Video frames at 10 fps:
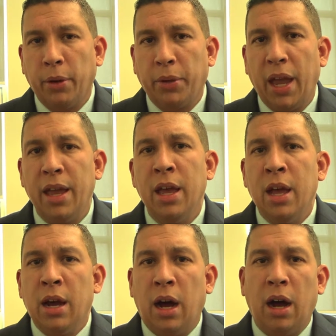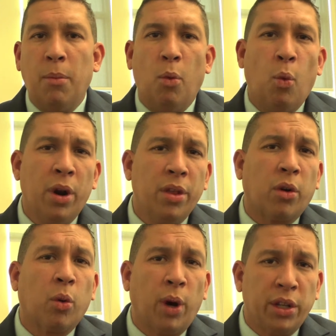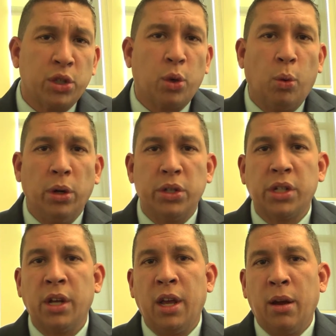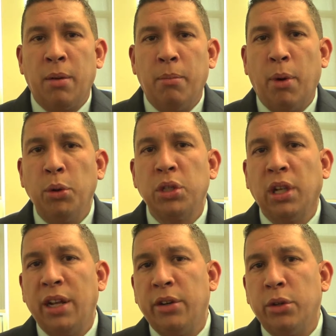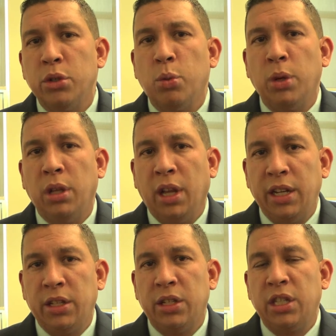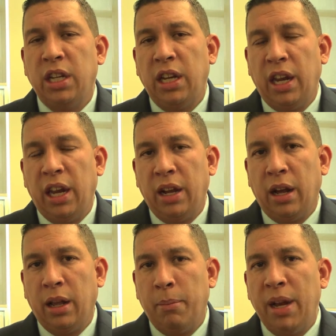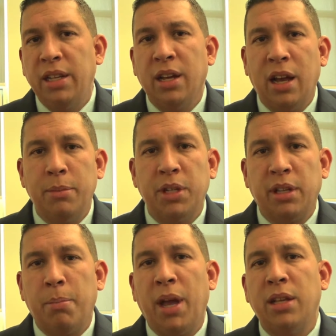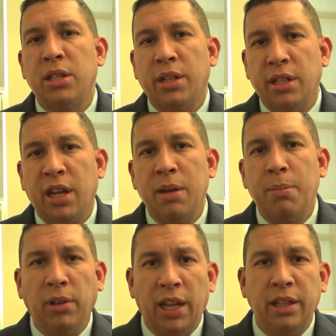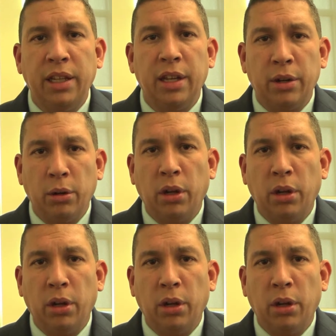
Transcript: Okay, what are the credit scores? Most lenders would like to see, and many times it depends on the type of lending that you're